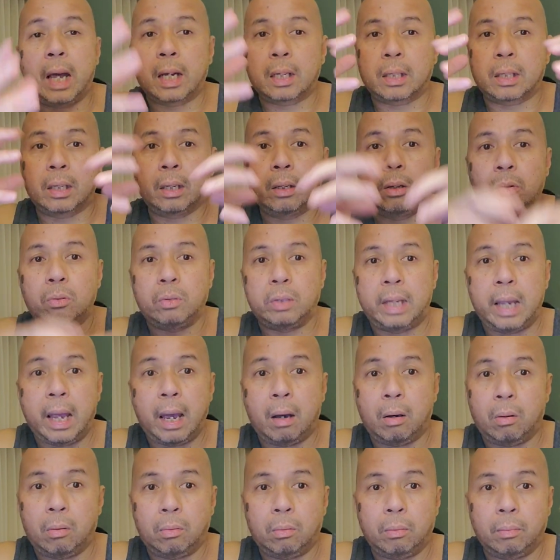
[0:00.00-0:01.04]
actually goes
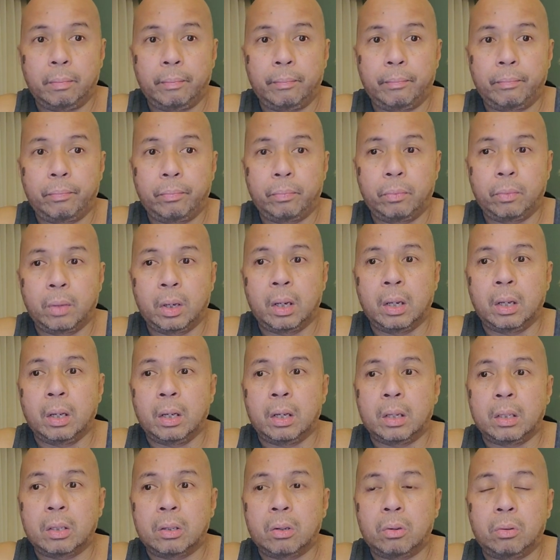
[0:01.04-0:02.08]
down.
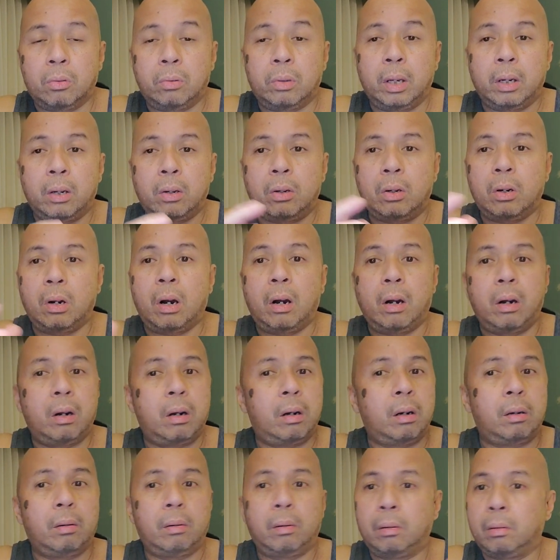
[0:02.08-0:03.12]
So there
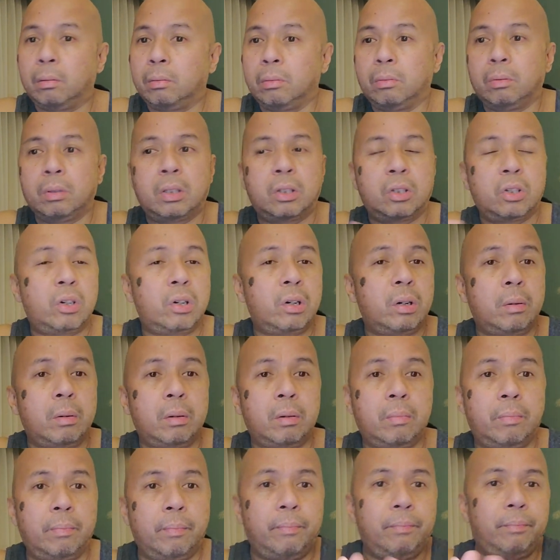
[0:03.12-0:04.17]
are
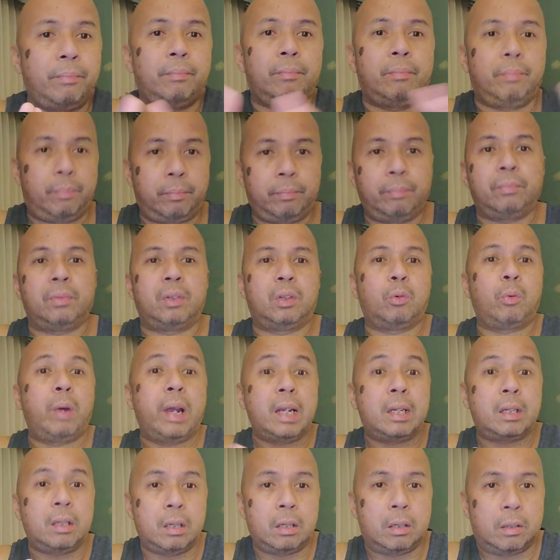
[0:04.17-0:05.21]
certain
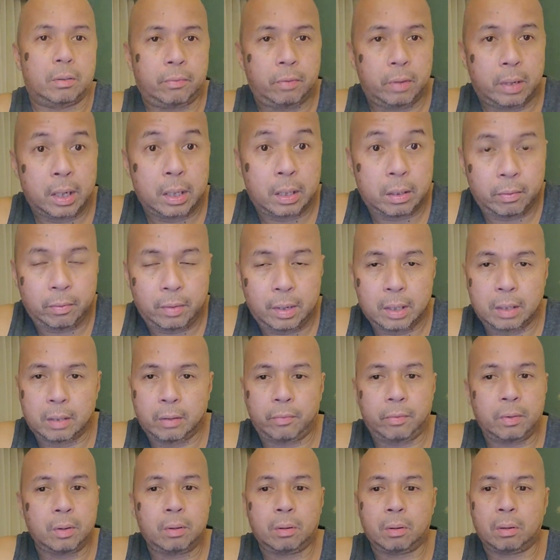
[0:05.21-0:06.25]
durations for each of these.
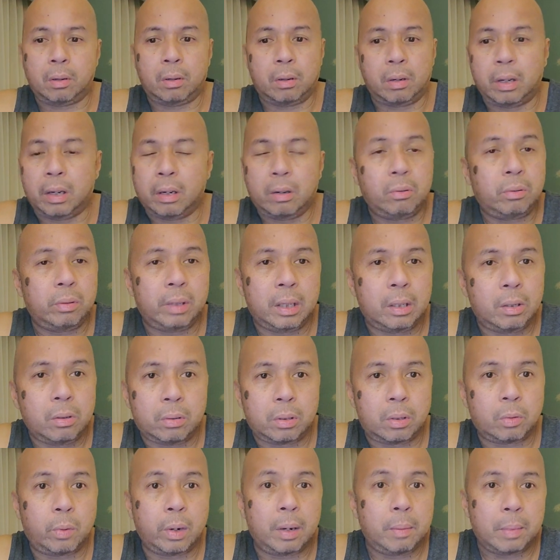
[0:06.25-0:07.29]
If you're going to only do a
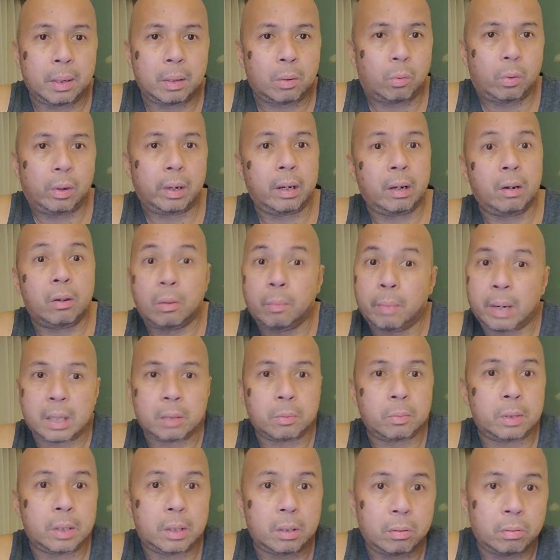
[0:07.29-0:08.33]
20-minute workout, you might as
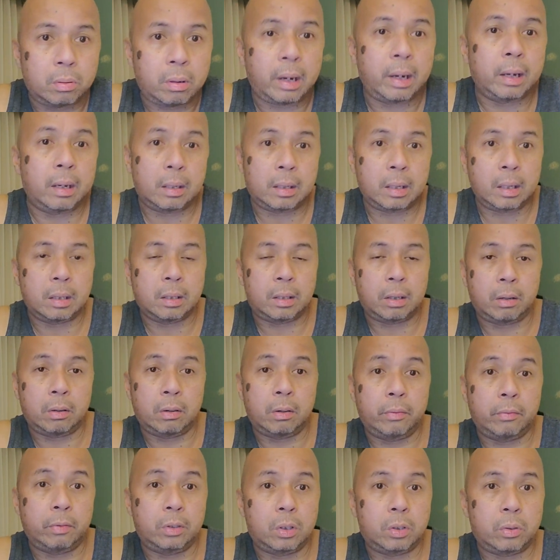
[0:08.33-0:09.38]
well do high intensity
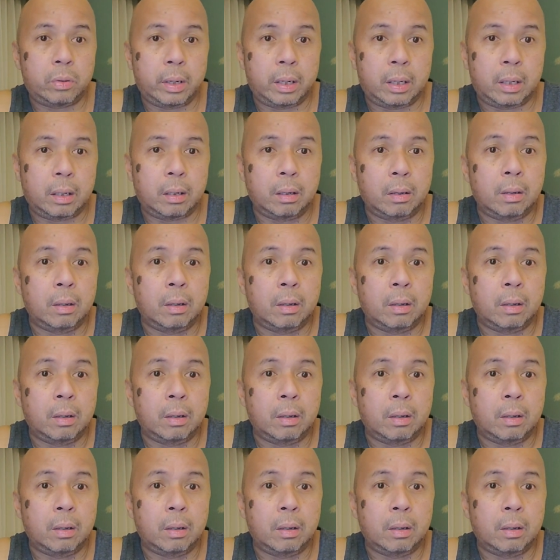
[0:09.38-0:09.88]
interval training